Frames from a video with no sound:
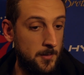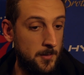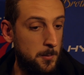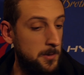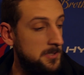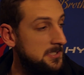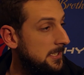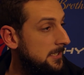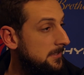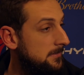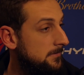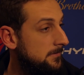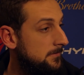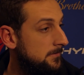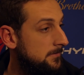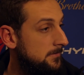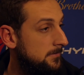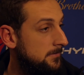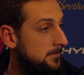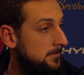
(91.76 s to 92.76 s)
What'd you say?
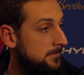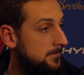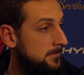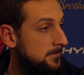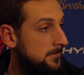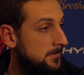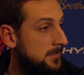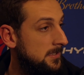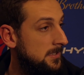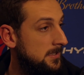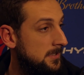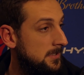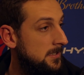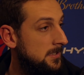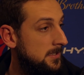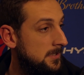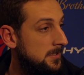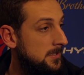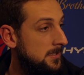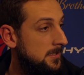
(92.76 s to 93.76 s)
Can you talk about the job that Ben
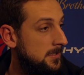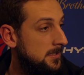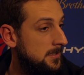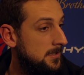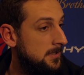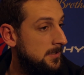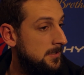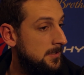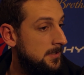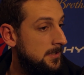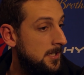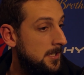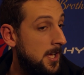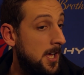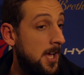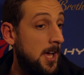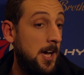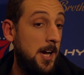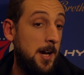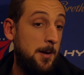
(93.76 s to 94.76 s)
Simmons does, or does it
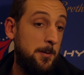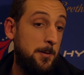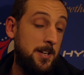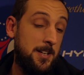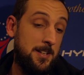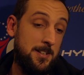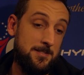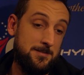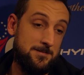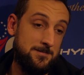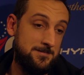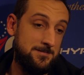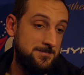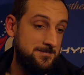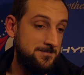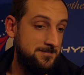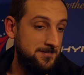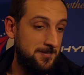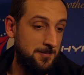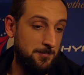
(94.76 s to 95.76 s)
make your job I mean, easier?
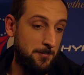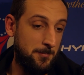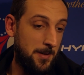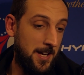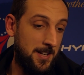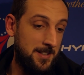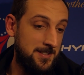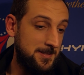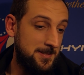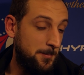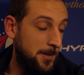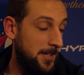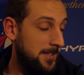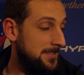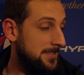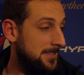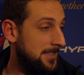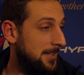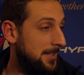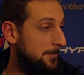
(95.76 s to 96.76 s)
Ben is
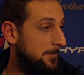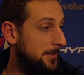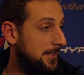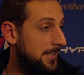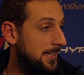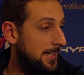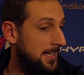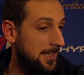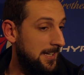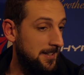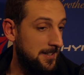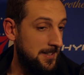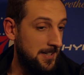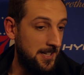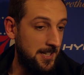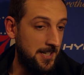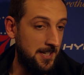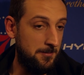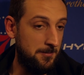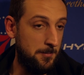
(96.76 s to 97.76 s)
amazing. I mean, like uh,
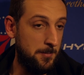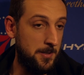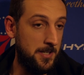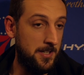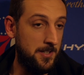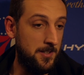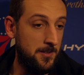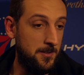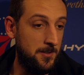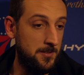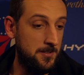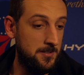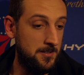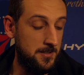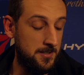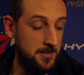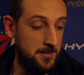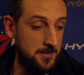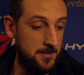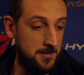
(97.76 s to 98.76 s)
like everybody know,
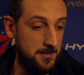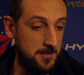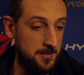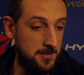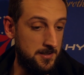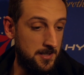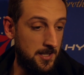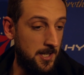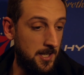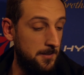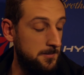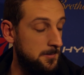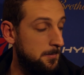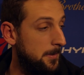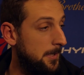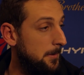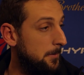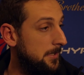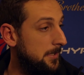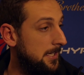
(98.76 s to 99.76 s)
uh, I love to
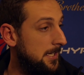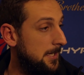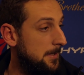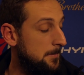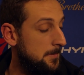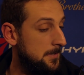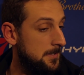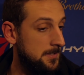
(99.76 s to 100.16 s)
play with him.